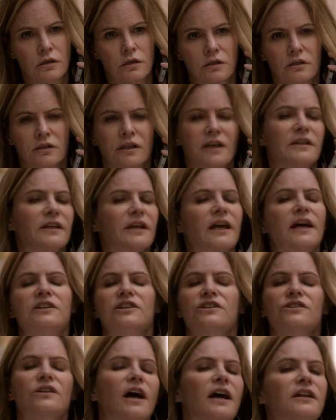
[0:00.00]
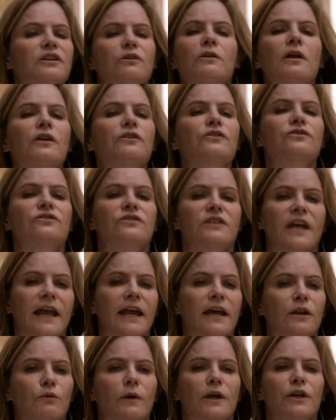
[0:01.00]
Nothing. I just, I don't
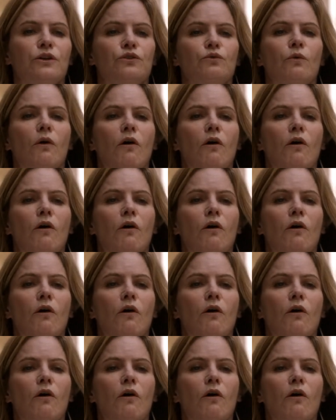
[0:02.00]
understand why you do